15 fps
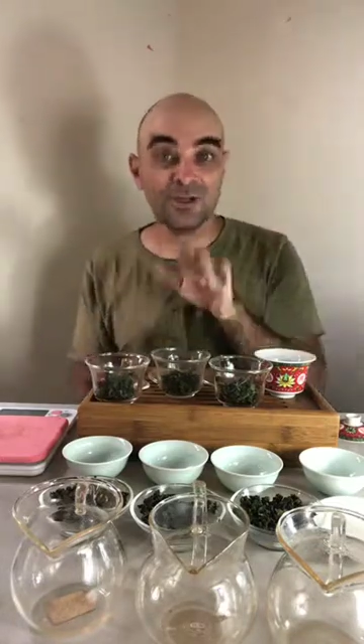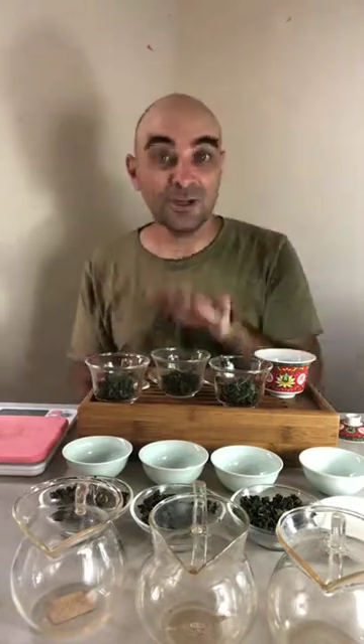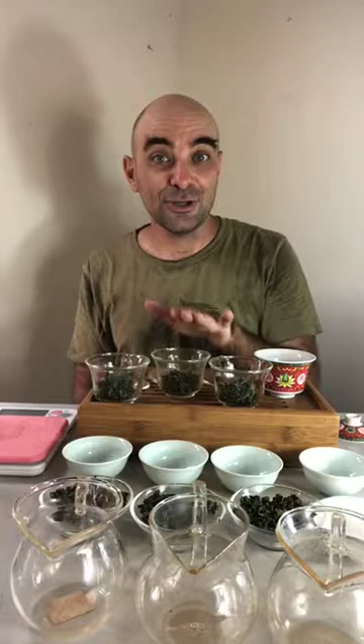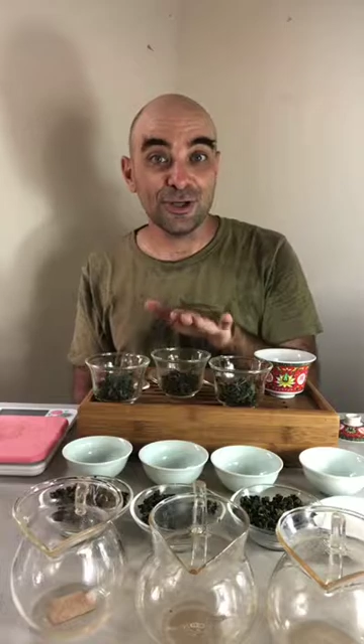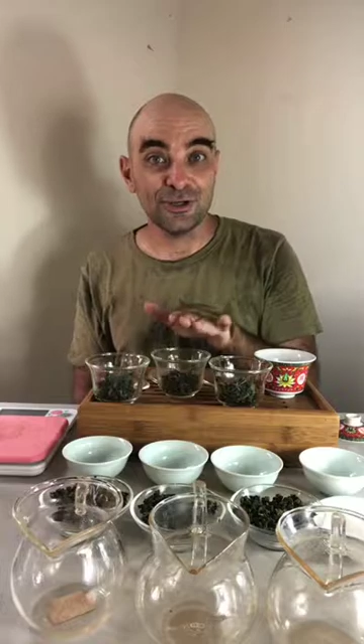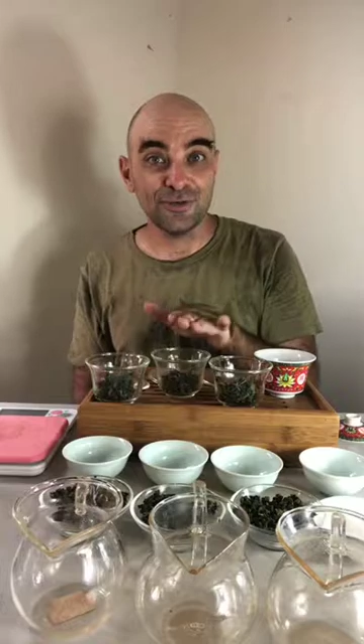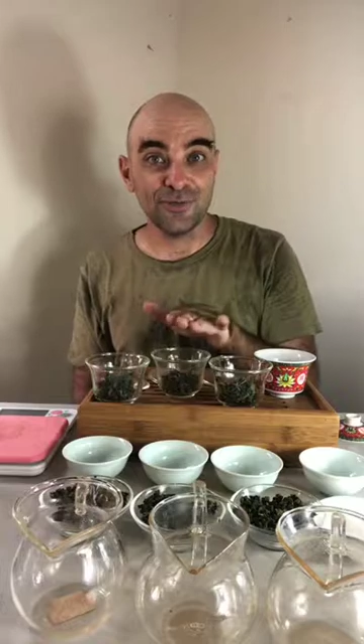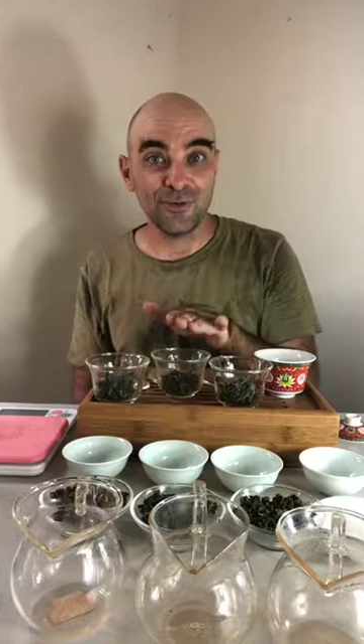Then
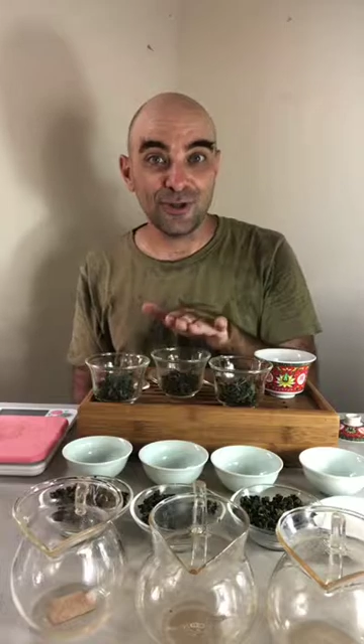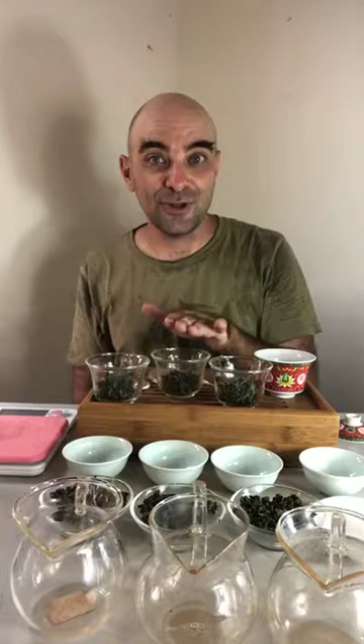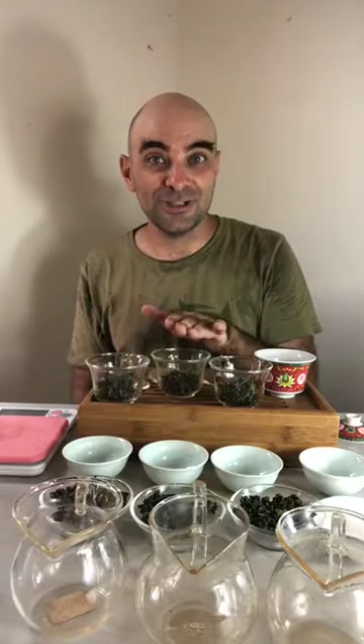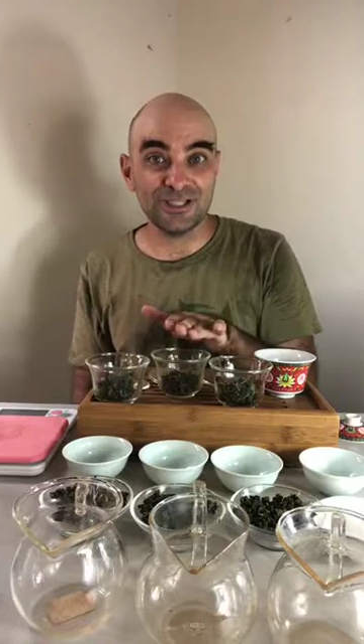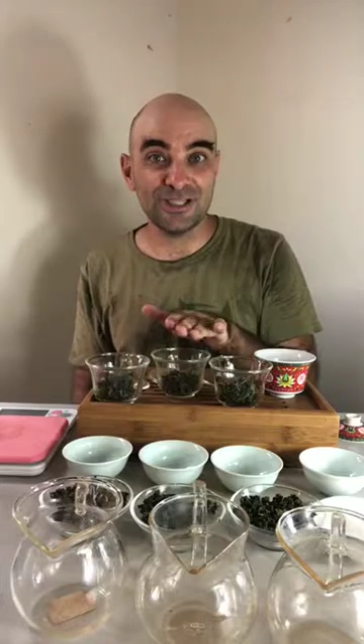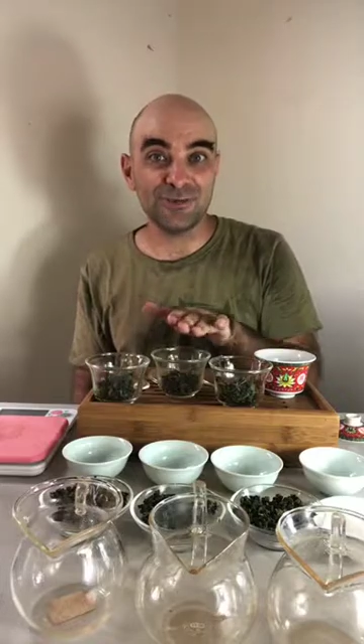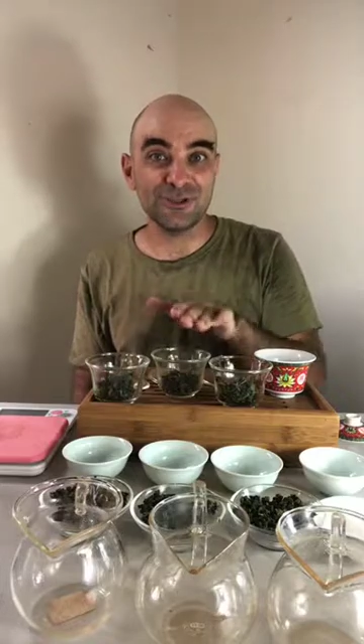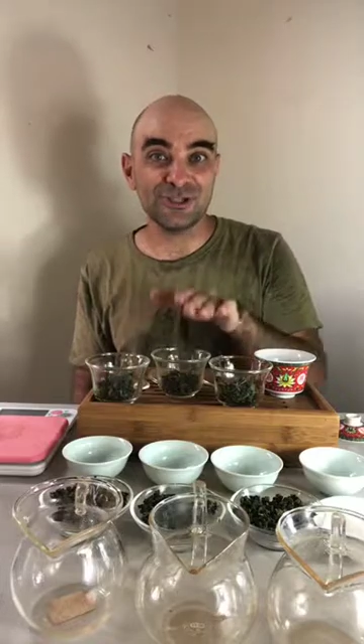you got the fall
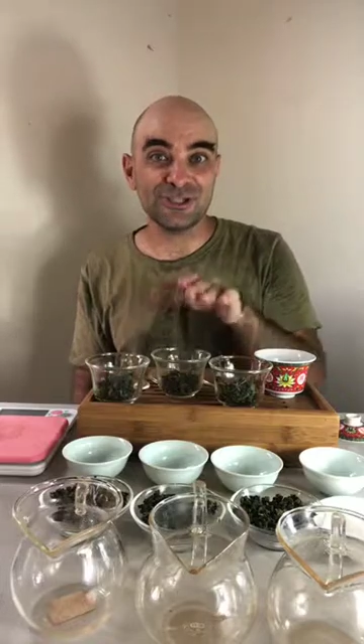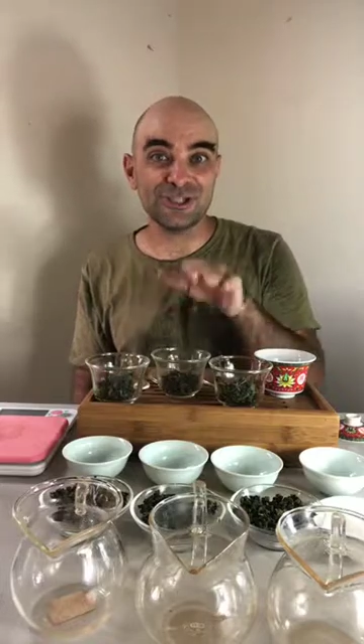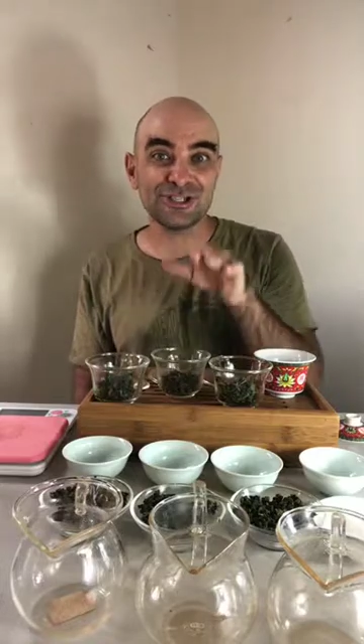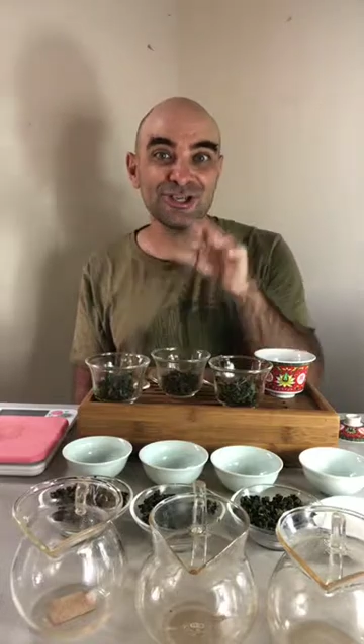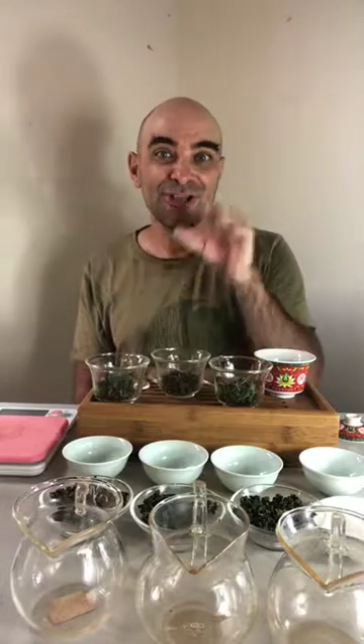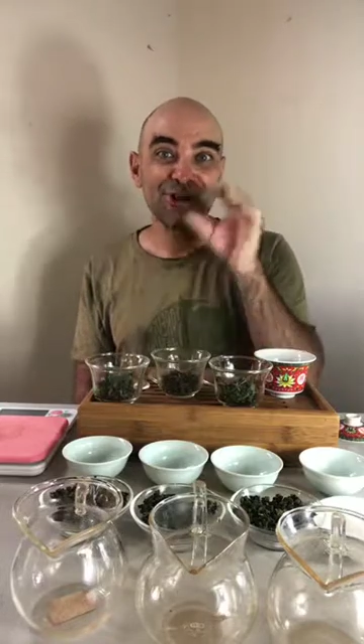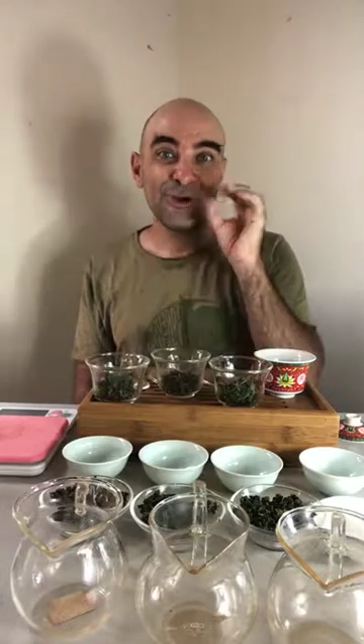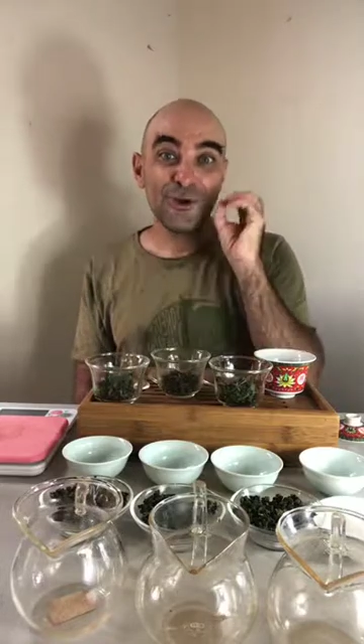tea, which is